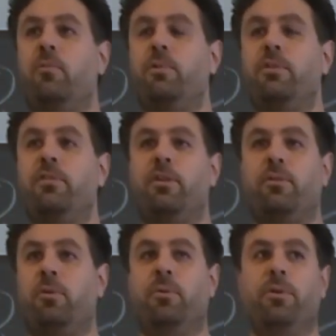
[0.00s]
which is I don't
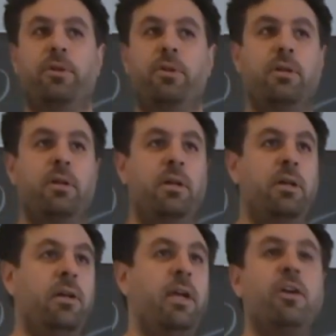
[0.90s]
know,
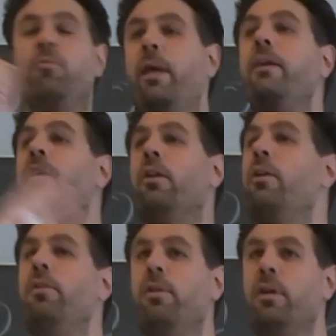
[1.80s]
a gray color,